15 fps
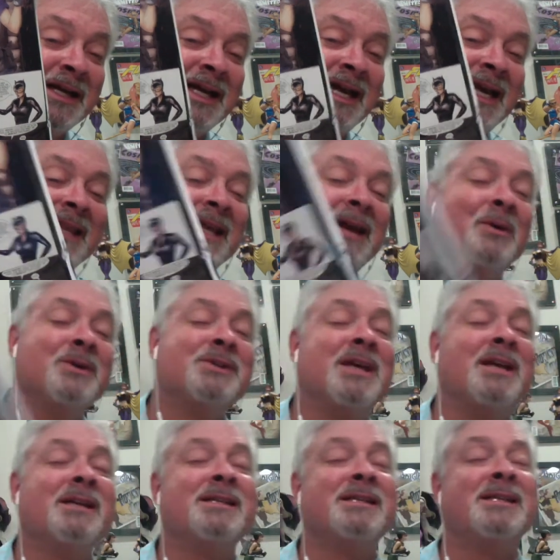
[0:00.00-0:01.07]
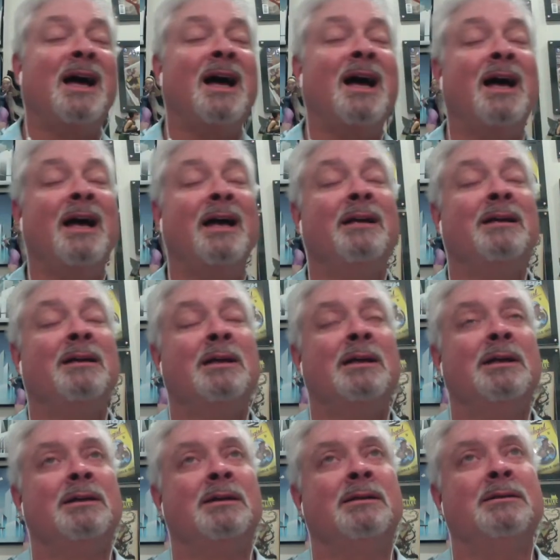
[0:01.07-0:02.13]
and they always kind of sigh,
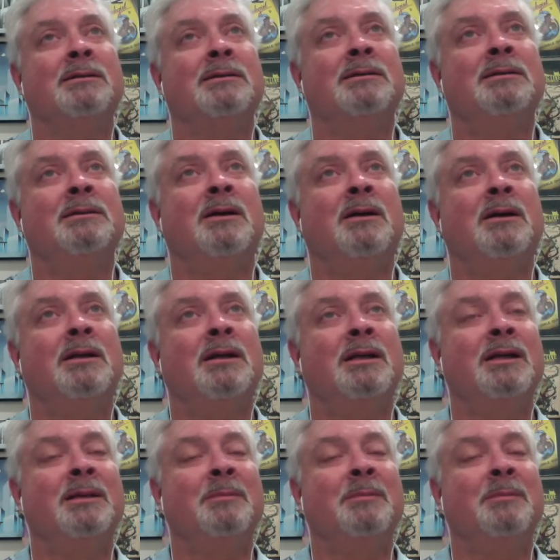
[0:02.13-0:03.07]
Harley,